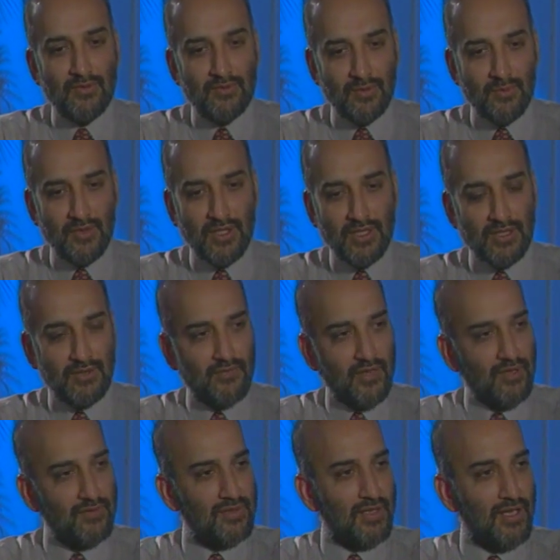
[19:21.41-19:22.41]
from reading
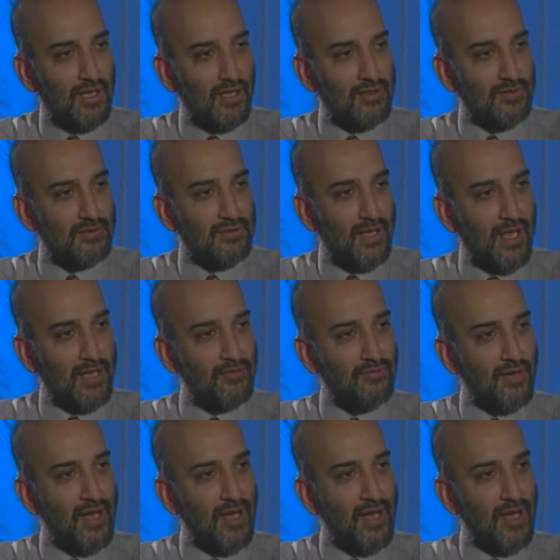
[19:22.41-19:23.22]
Fountainhead and Ayn